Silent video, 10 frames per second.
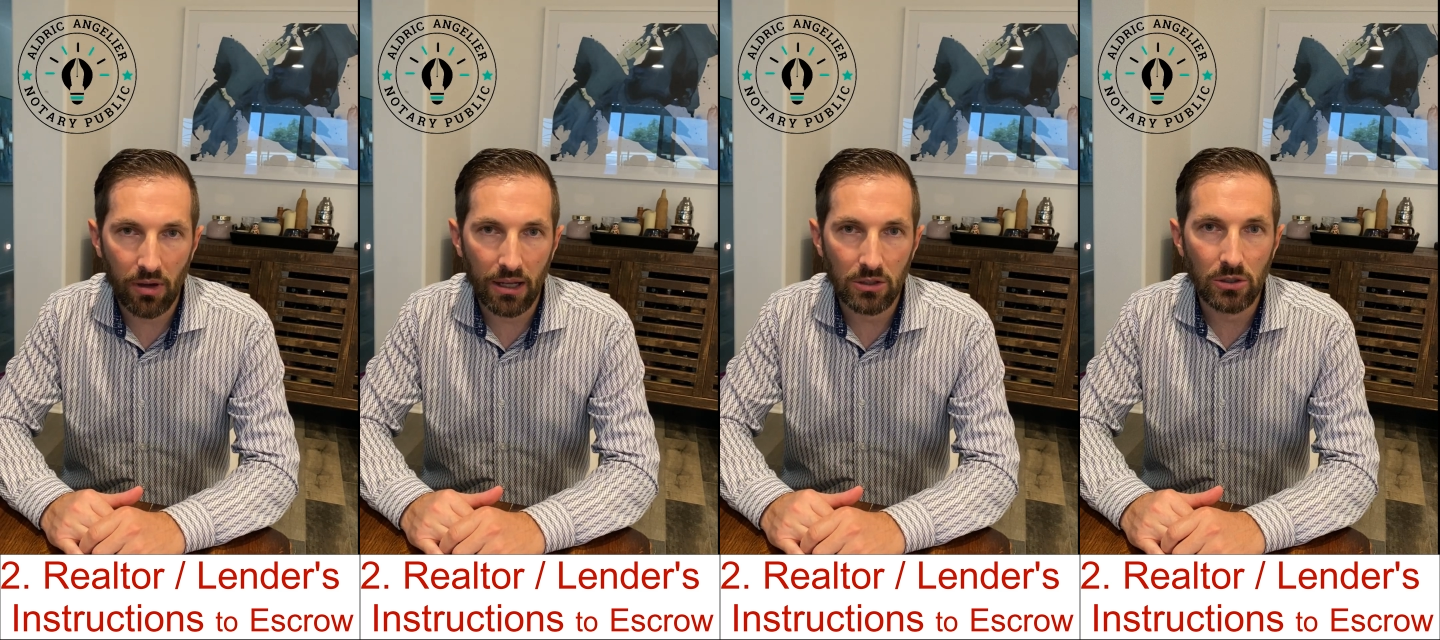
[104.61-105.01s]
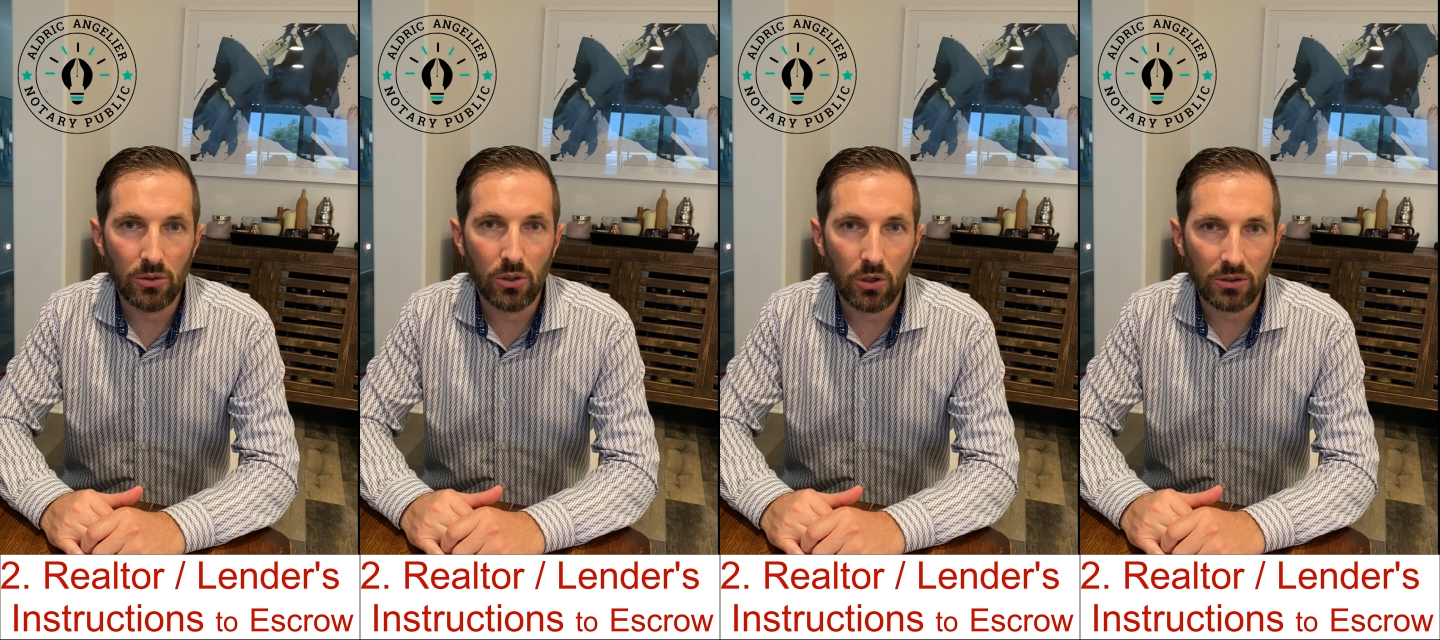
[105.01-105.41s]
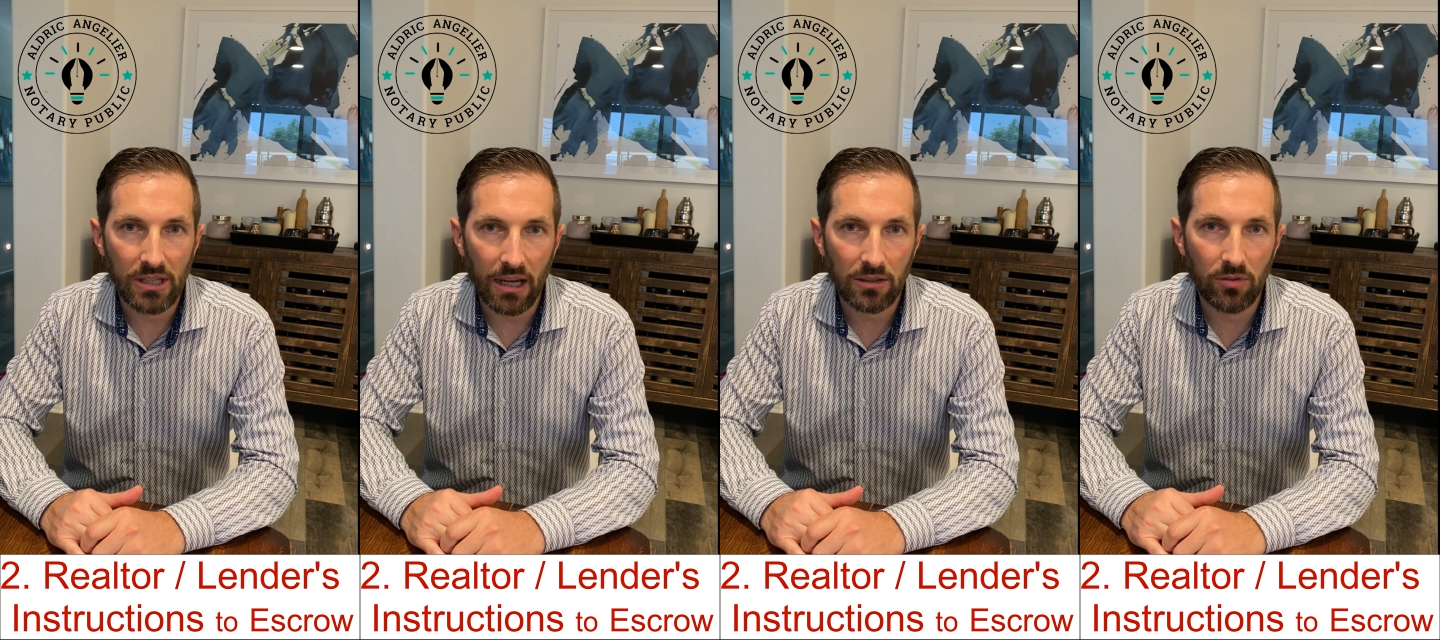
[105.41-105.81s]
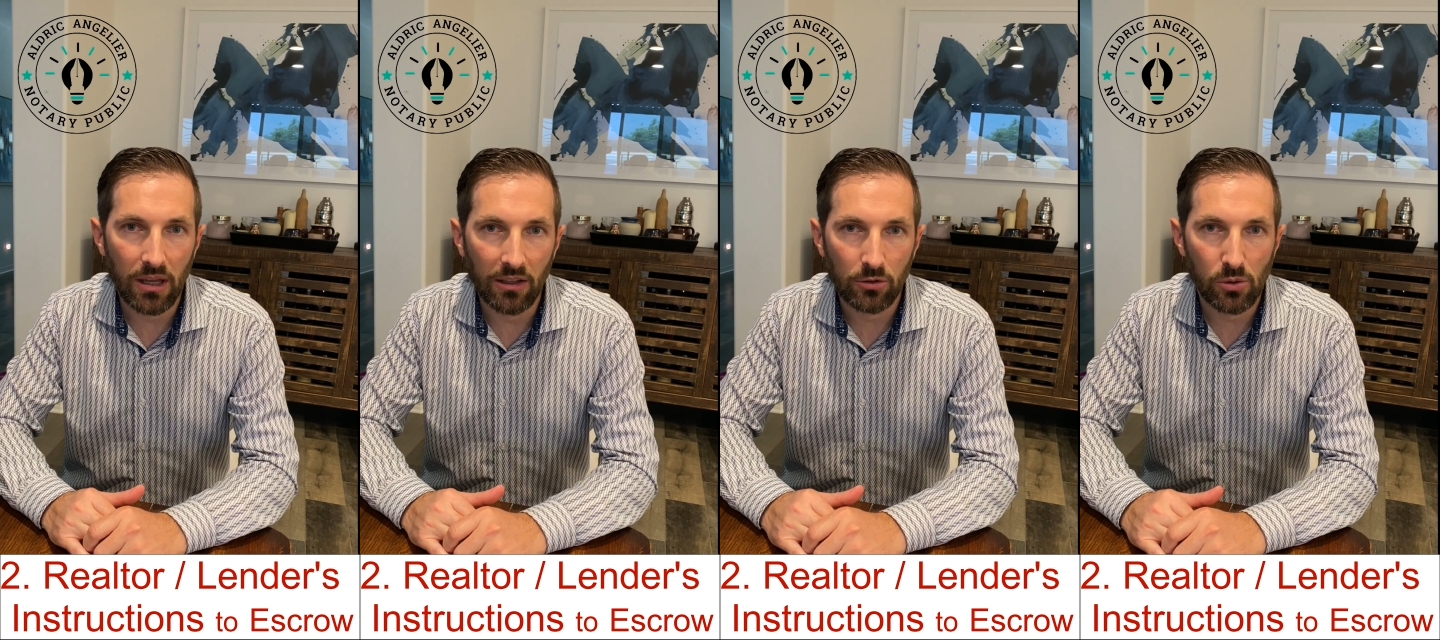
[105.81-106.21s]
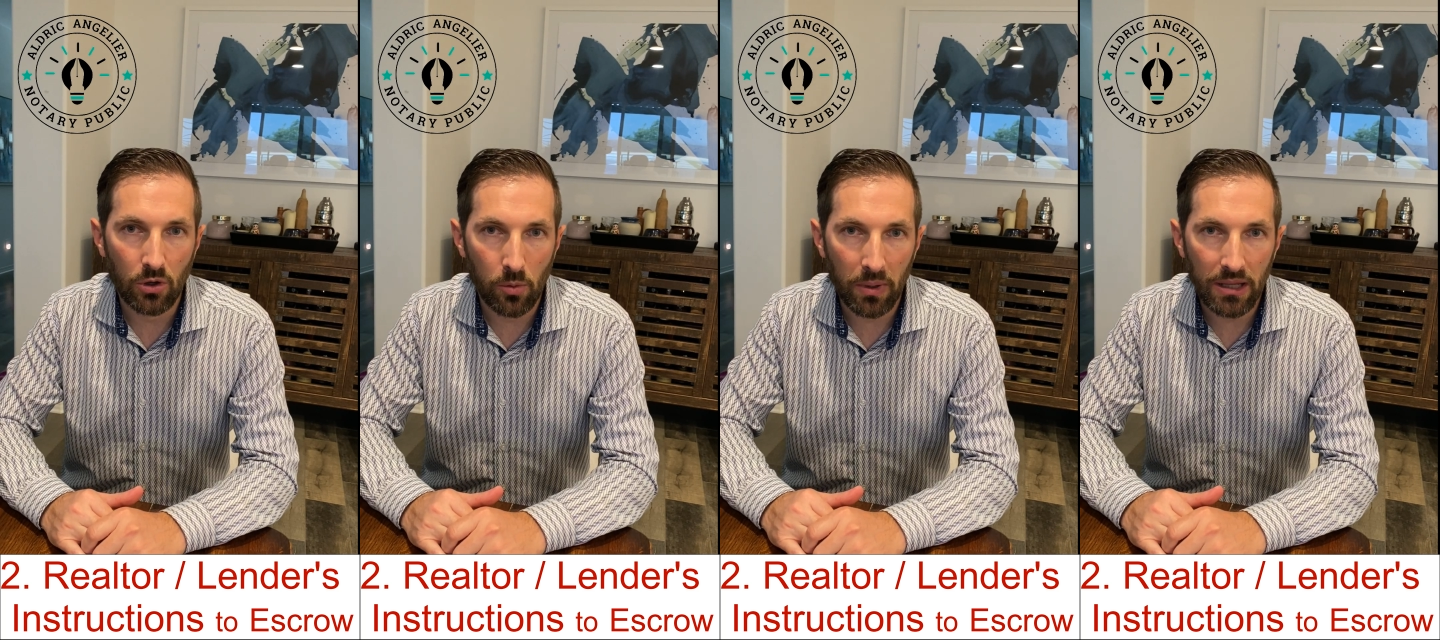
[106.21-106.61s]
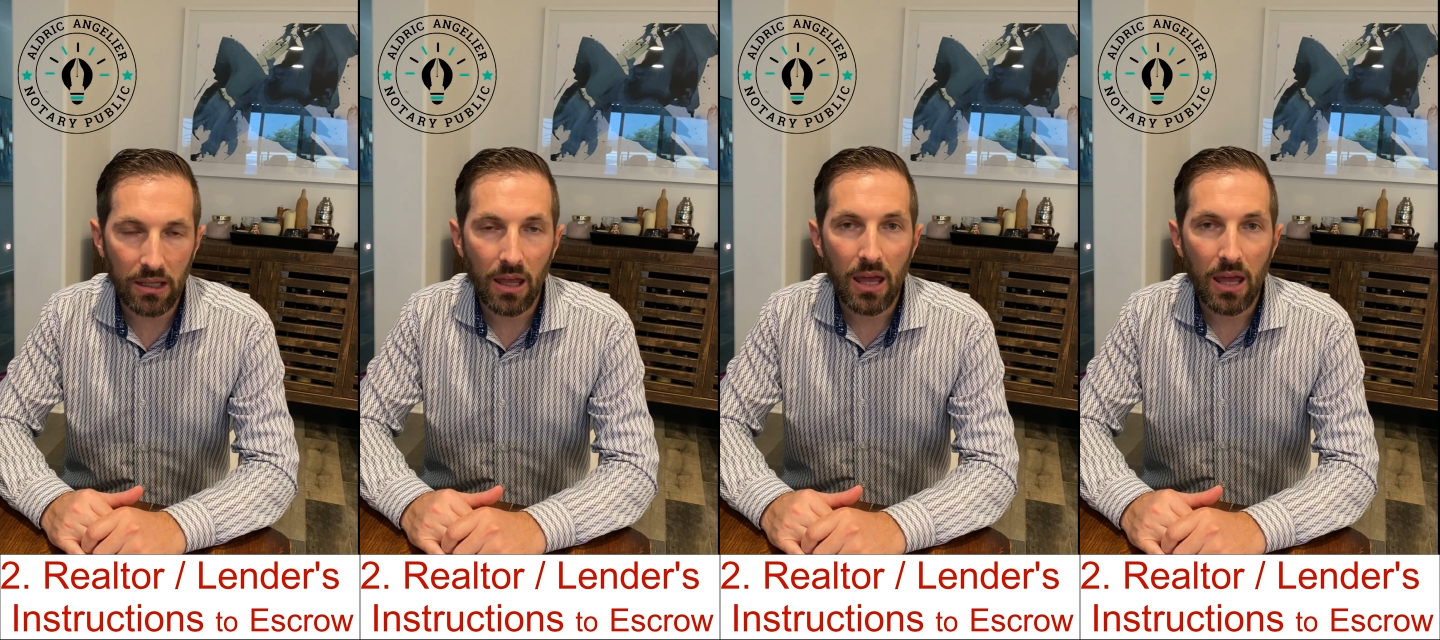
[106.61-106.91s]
that you contact the escrow company